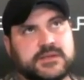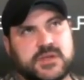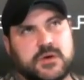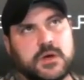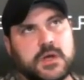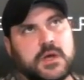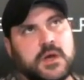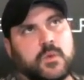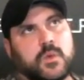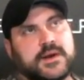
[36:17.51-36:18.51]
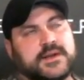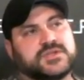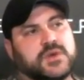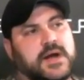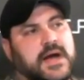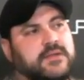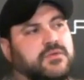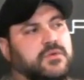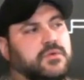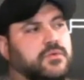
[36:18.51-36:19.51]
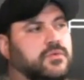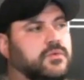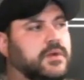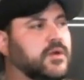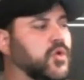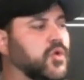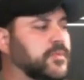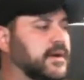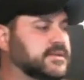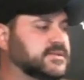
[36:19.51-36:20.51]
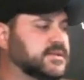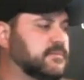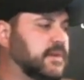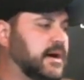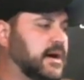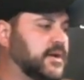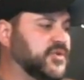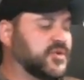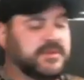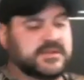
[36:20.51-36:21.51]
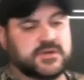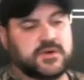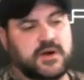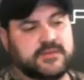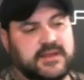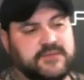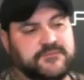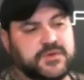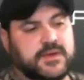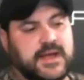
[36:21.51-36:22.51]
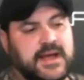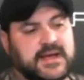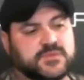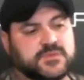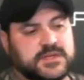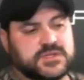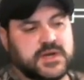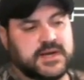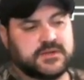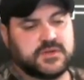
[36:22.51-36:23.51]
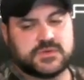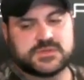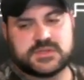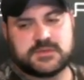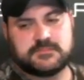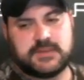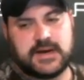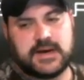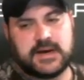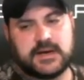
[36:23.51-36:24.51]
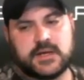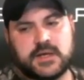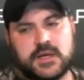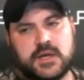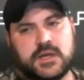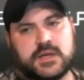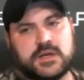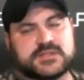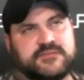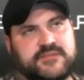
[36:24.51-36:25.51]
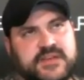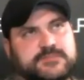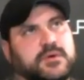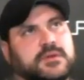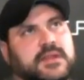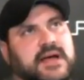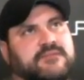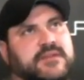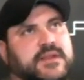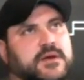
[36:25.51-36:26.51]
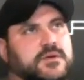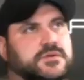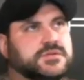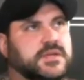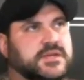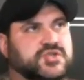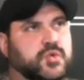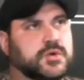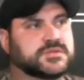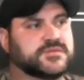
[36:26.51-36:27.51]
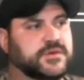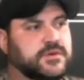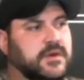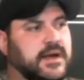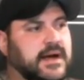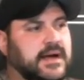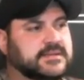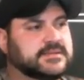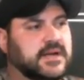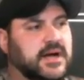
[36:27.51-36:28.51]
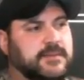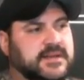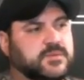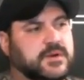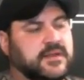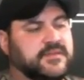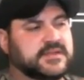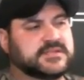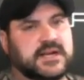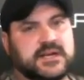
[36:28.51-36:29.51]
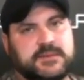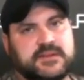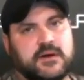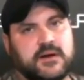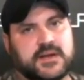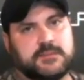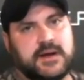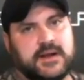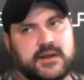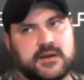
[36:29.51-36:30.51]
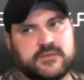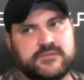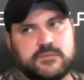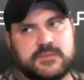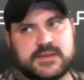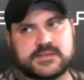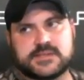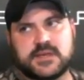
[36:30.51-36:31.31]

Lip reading: So we're going to try to incorporate some newer mixer content for you guys. We're going to try to do some some Facebook Live videos, like shorts for you guys. That's one of the things that I'm going to be talking about here in a few minutes.